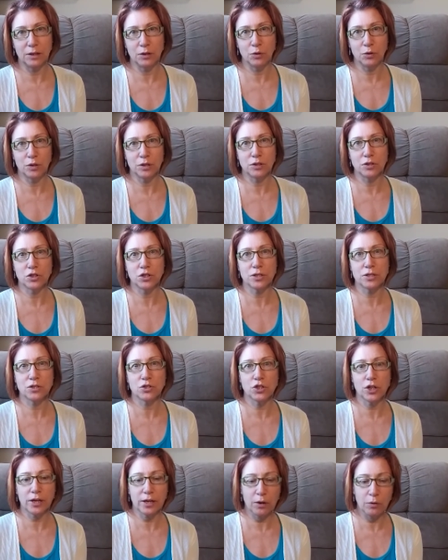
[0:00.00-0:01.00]
you can just
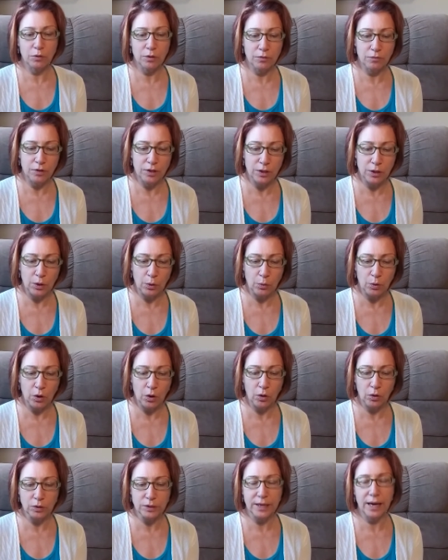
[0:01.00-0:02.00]
check out the video
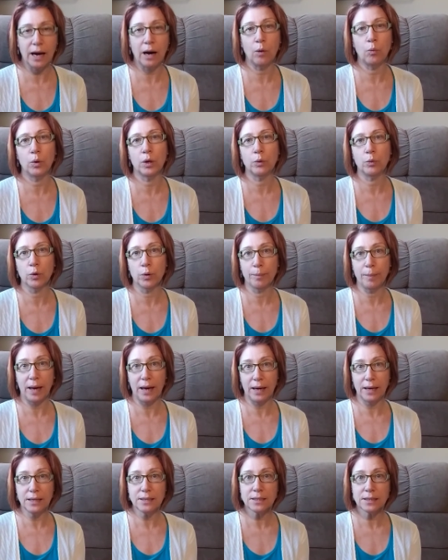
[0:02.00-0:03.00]
called How We Were
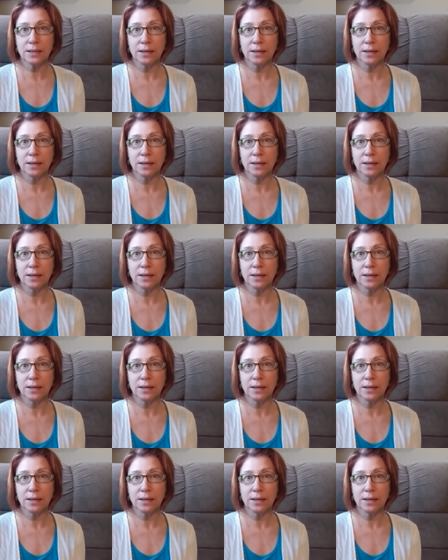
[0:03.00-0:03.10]
Made.